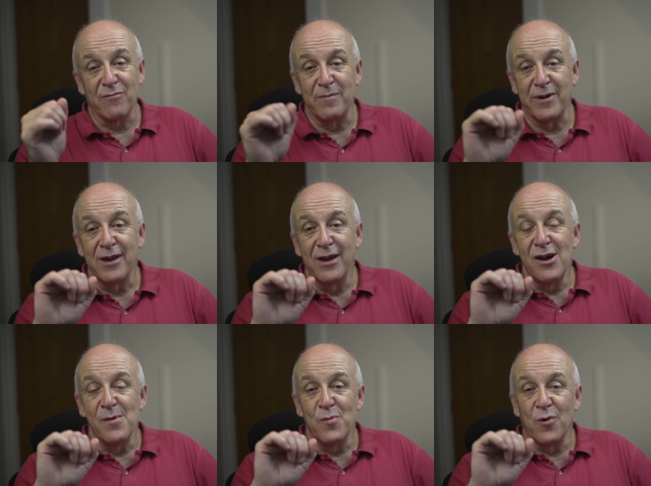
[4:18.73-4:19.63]
We'll be
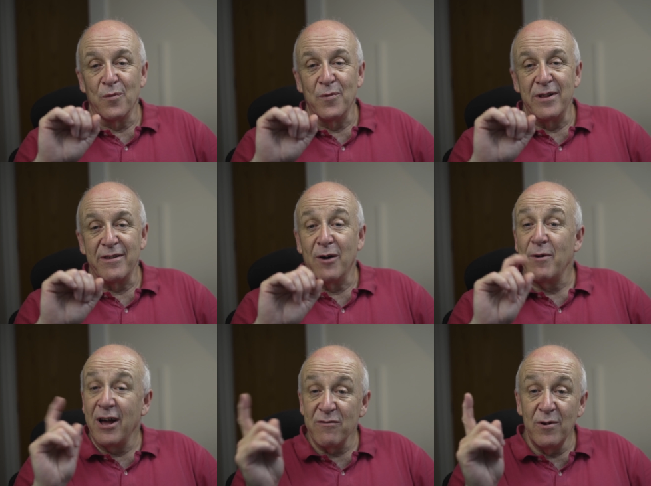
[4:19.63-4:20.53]
more than willing to help,
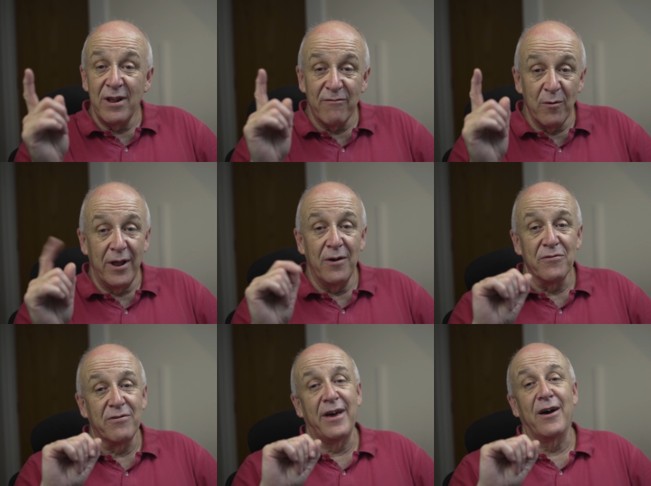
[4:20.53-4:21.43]
as will everyone
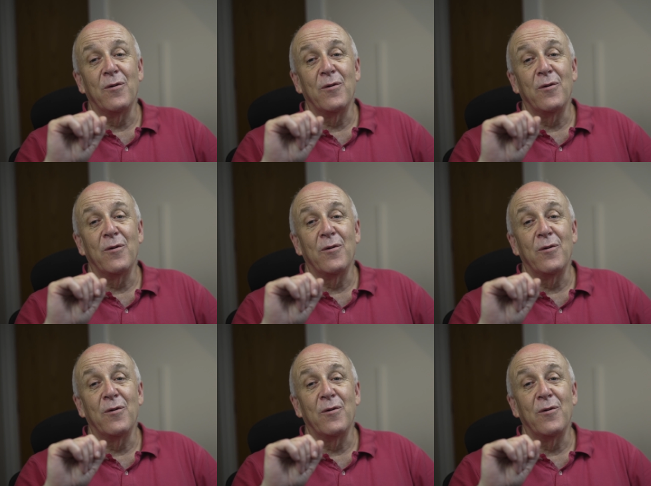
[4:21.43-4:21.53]
else there.